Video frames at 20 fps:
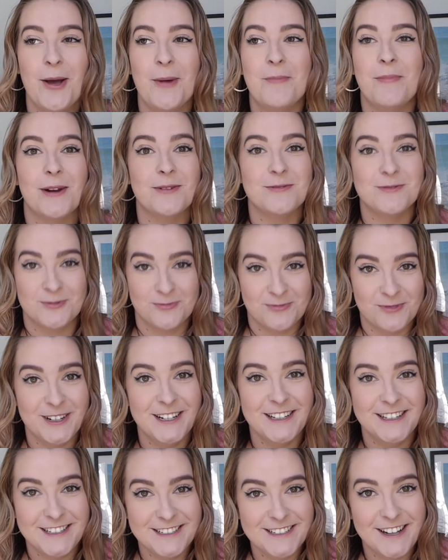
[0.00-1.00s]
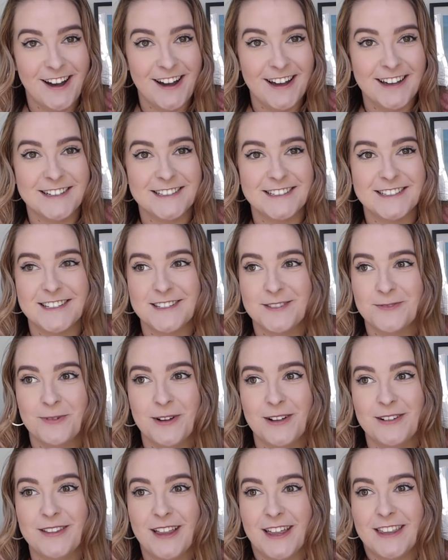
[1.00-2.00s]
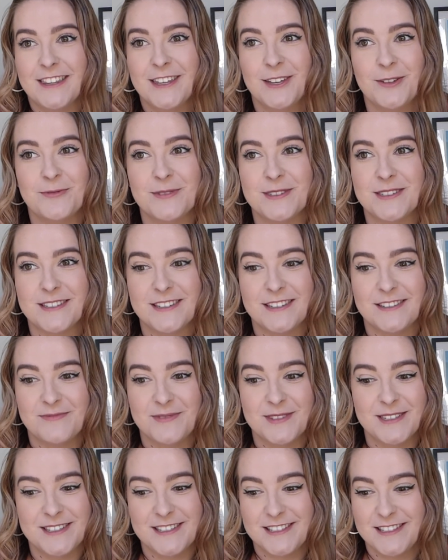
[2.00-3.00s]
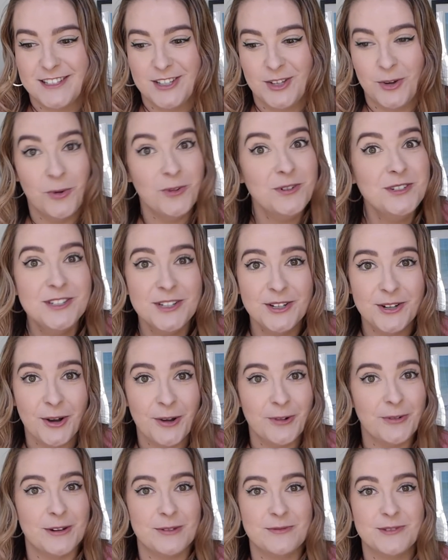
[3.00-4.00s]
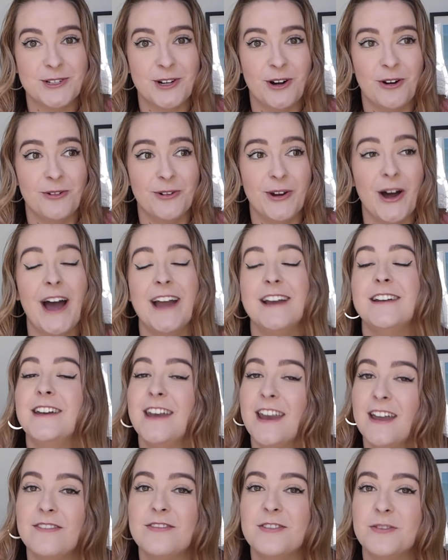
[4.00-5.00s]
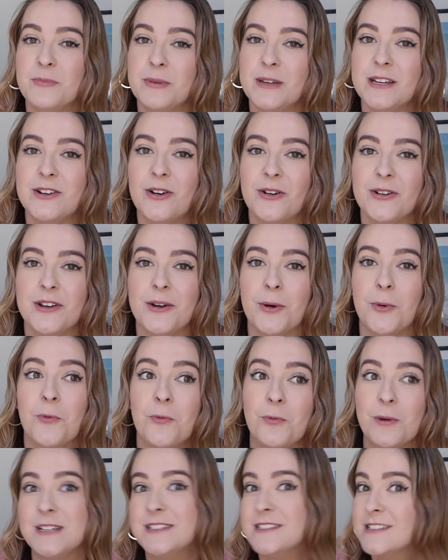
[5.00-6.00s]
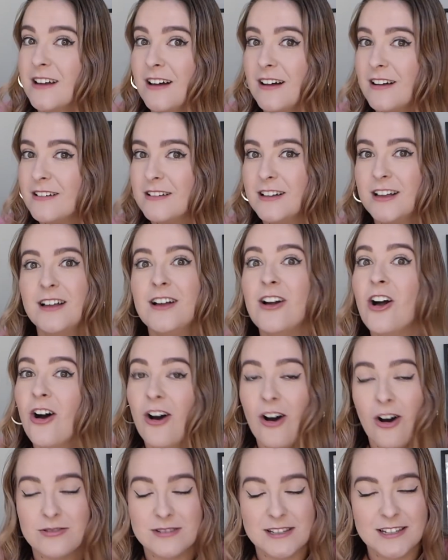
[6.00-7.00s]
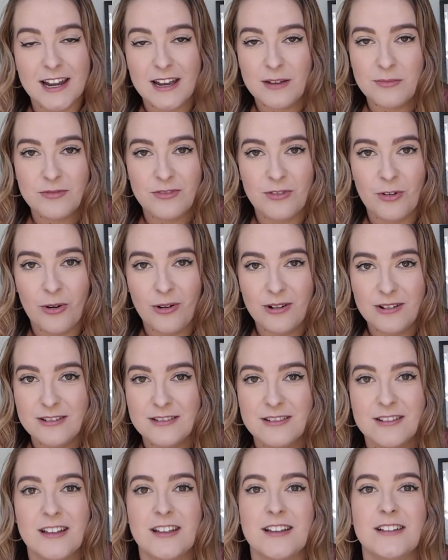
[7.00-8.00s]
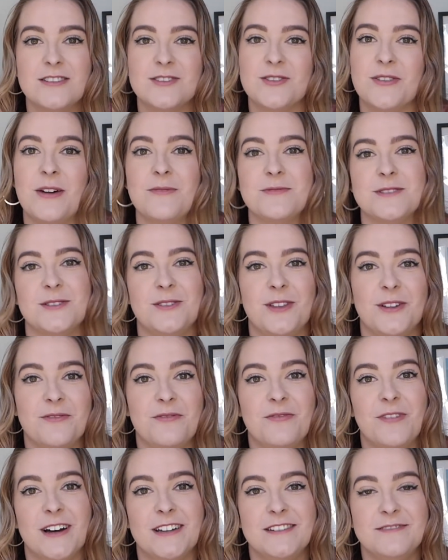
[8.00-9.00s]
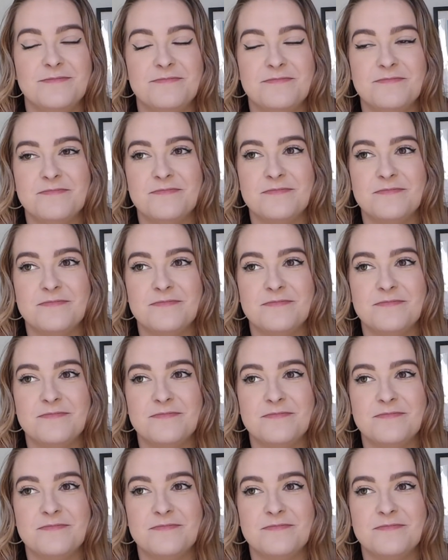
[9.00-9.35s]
but it was really nice as well. I think it was good to go when it was cold. I'd never been on a winter holiday before, so that was a lot of fun.